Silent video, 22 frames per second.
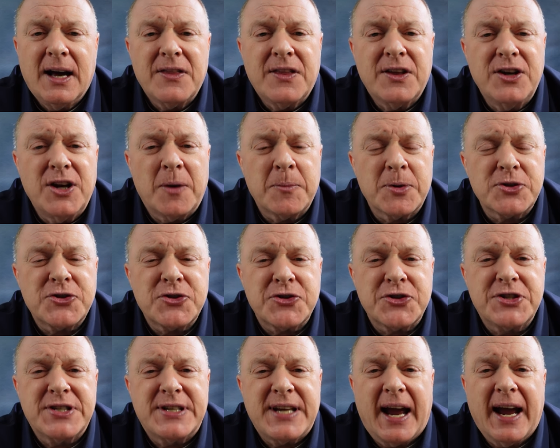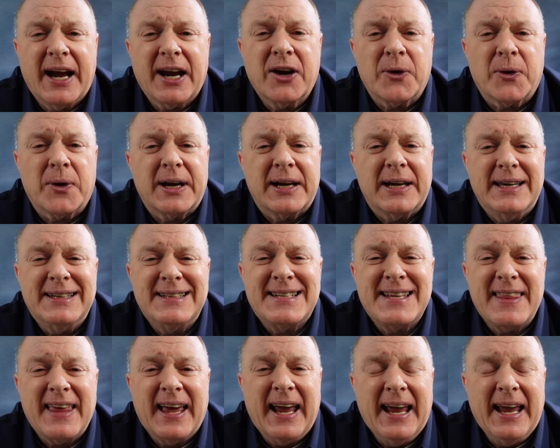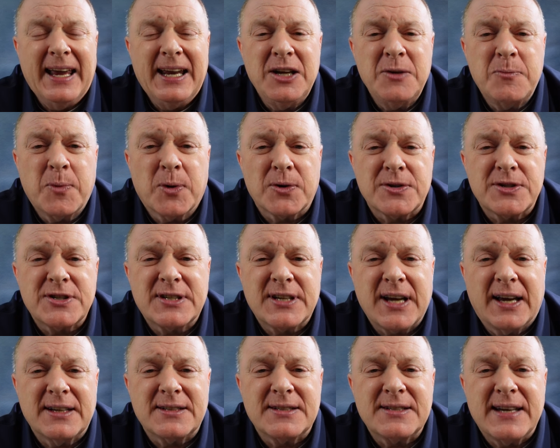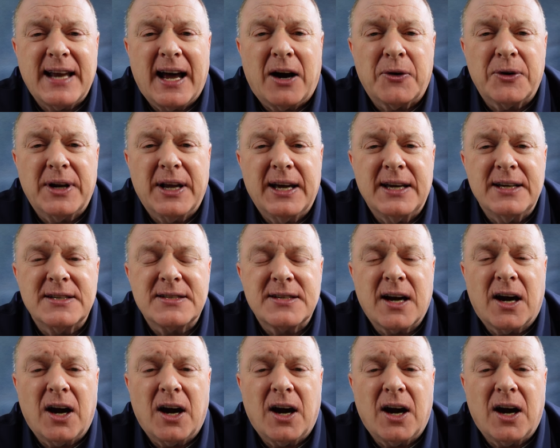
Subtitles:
the numbers are staggering into the 80% nowadays